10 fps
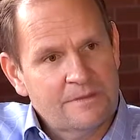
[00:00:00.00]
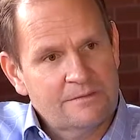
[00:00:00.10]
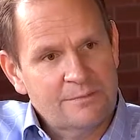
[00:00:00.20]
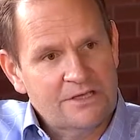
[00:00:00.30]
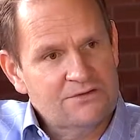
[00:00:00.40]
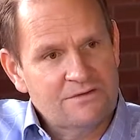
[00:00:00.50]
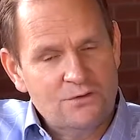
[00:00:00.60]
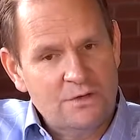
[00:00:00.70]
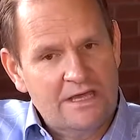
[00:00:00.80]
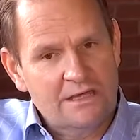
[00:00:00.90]
Because if
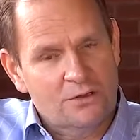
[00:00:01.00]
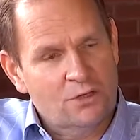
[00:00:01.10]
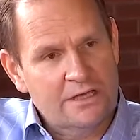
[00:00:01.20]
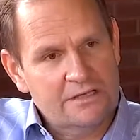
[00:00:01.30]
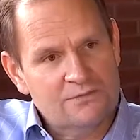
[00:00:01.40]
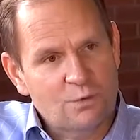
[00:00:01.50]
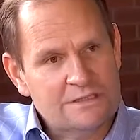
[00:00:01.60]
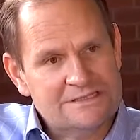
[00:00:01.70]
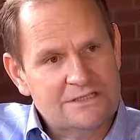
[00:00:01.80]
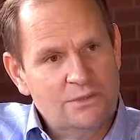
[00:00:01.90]
you can't look at what
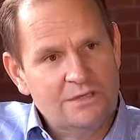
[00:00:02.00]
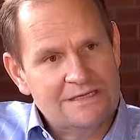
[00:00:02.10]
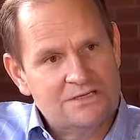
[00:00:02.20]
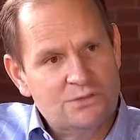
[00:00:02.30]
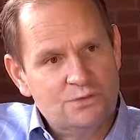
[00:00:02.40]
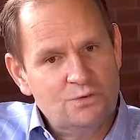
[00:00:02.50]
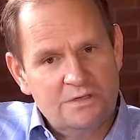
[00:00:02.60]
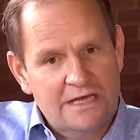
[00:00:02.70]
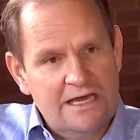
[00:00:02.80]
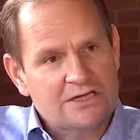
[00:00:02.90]
it's doing to
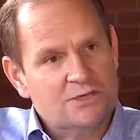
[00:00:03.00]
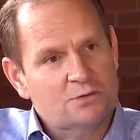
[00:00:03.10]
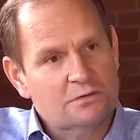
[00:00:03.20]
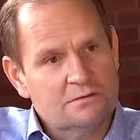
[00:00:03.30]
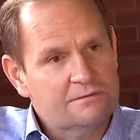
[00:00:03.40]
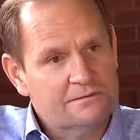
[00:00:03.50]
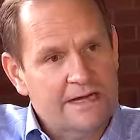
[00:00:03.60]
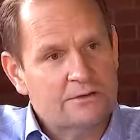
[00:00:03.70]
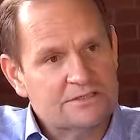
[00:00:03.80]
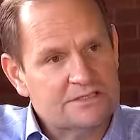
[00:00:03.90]
the actual
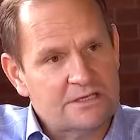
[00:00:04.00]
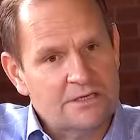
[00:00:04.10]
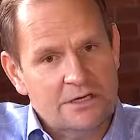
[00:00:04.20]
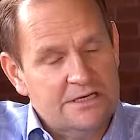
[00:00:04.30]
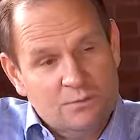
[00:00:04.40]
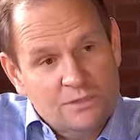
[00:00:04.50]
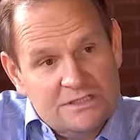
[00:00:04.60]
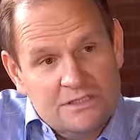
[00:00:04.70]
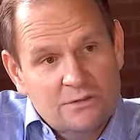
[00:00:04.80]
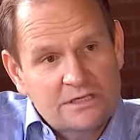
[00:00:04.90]
virus, what's
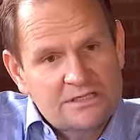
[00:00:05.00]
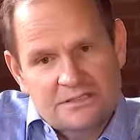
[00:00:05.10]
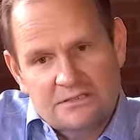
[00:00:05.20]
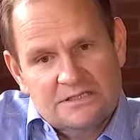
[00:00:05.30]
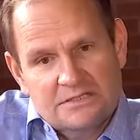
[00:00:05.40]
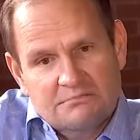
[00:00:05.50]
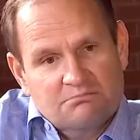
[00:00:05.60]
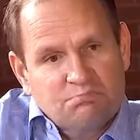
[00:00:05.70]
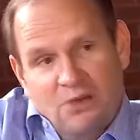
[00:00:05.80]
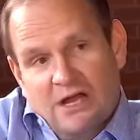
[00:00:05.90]
it doing? Is
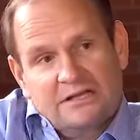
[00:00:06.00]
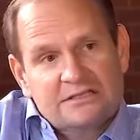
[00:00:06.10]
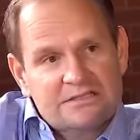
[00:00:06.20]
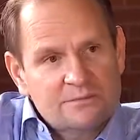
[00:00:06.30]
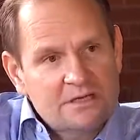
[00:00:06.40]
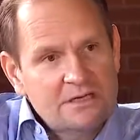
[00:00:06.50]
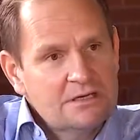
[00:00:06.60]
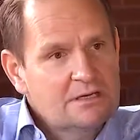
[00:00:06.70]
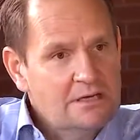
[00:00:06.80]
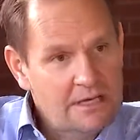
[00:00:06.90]
it blocking something?
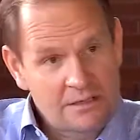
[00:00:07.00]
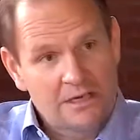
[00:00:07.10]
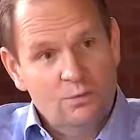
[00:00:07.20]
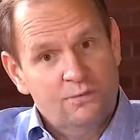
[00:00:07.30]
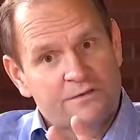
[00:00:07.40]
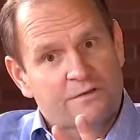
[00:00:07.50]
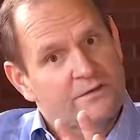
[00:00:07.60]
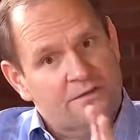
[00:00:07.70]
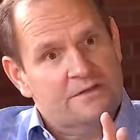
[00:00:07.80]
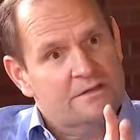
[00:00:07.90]
And
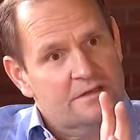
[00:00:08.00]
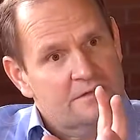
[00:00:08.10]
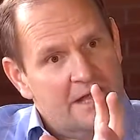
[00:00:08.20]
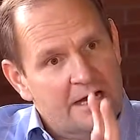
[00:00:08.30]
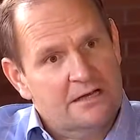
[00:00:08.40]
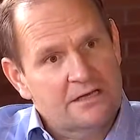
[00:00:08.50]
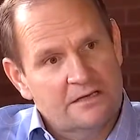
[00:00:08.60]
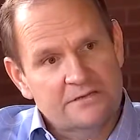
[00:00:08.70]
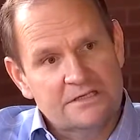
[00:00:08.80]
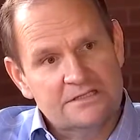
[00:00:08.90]
the irony
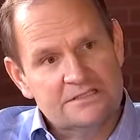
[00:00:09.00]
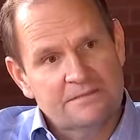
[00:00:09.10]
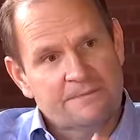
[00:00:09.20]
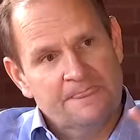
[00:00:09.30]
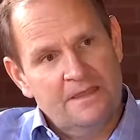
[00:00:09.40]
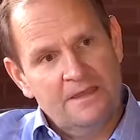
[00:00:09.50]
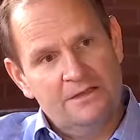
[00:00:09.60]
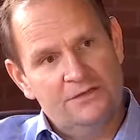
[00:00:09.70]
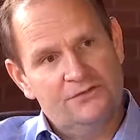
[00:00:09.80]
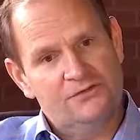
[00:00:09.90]
of it
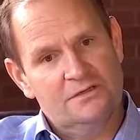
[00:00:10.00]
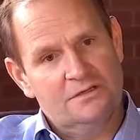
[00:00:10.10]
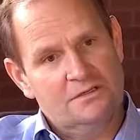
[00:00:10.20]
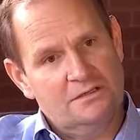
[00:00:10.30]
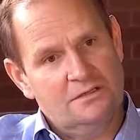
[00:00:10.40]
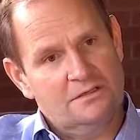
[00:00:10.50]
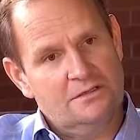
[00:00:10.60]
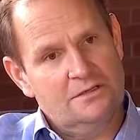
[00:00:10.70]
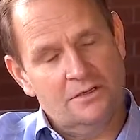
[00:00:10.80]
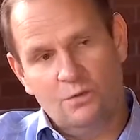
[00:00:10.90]
is,
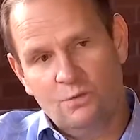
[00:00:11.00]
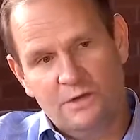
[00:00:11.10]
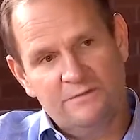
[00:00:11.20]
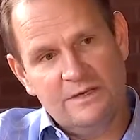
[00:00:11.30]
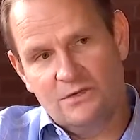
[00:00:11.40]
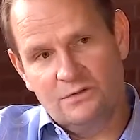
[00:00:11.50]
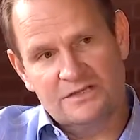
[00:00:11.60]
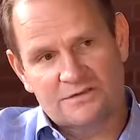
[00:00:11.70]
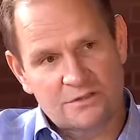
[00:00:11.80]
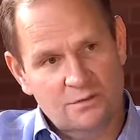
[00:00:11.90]
you know, we've been doing
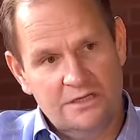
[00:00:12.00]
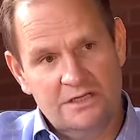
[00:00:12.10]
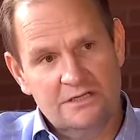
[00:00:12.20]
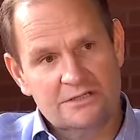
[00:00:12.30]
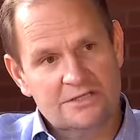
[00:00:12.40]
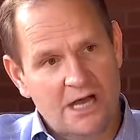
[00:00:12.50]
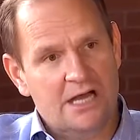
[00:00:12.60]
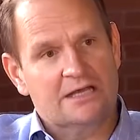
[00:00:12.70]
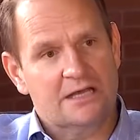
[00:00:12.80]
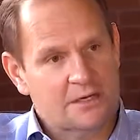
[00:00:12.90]
this for 20 years,
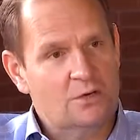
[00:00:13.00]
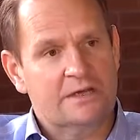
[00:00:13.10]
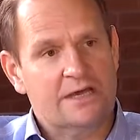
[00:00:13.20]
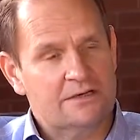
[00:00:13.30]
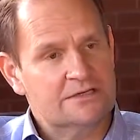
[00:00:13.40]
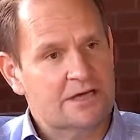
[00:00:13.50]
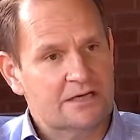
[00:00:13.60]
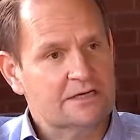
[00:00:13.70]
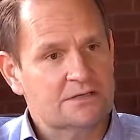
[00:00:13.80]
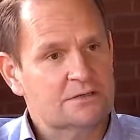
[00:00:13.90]
talking and going out and
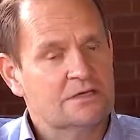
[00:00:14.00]
talking to it.